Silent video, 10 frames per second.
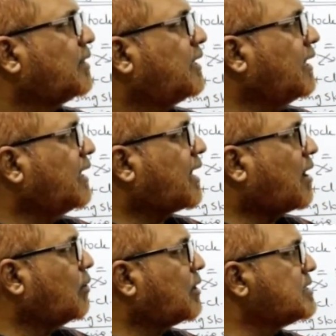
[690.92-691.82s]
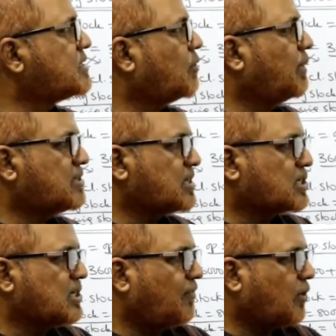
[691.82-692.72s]
Then account receivable
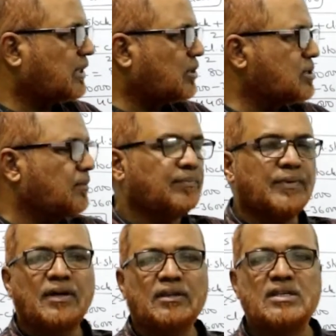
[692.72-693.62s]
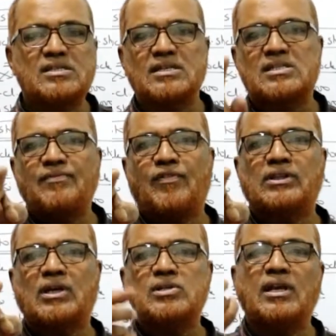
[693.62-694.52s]
64,000. This
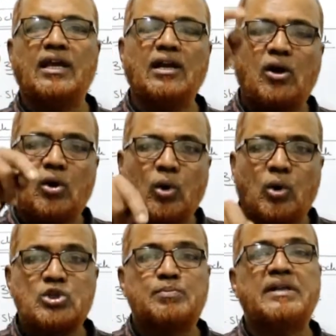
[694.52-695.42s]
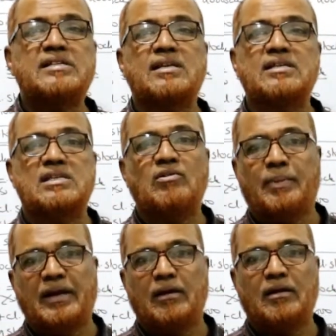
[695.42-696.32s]
64,000 includes bills
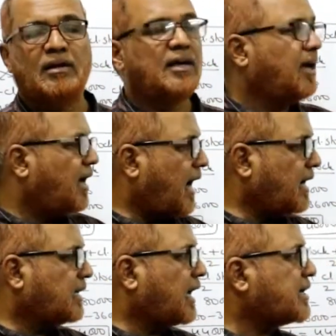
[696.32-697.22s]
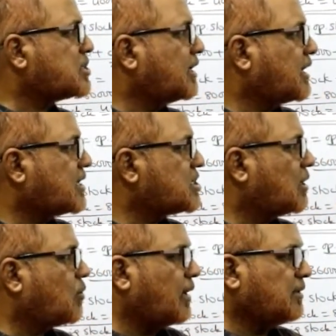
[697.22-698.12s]
receivable and cash and cash
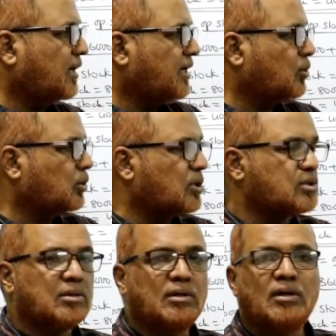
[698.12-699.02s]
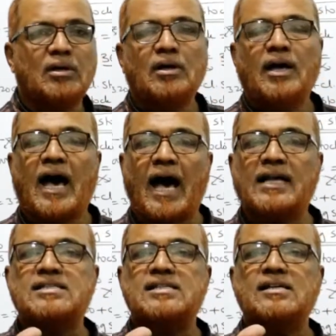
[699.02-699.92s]
equivalent 32,000.
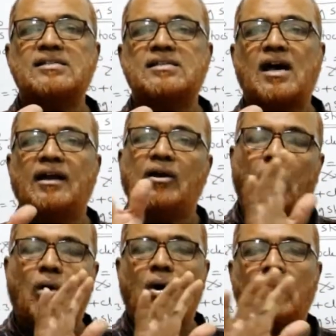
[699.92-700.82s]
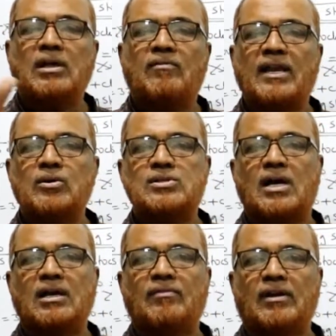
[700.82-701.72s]
Asset side all the values
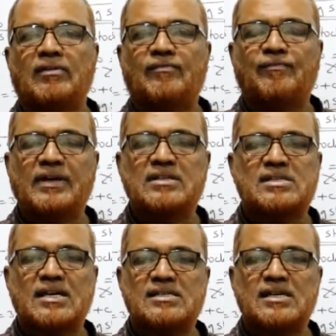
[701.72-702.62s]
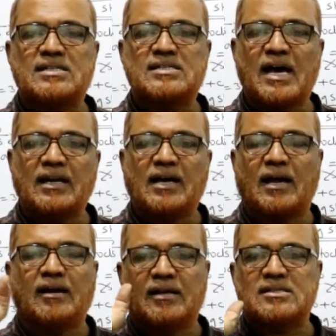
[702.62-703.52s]
are given fixed assets and
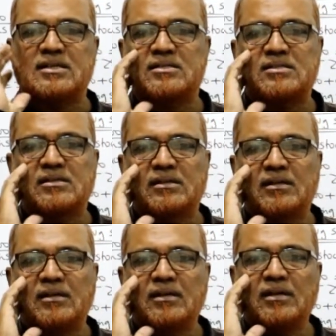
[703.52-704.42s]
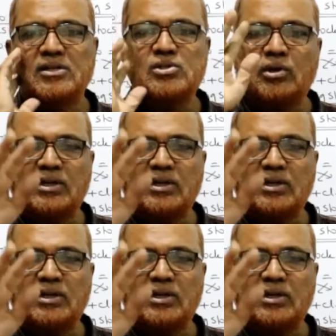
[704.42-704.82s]
current assets. So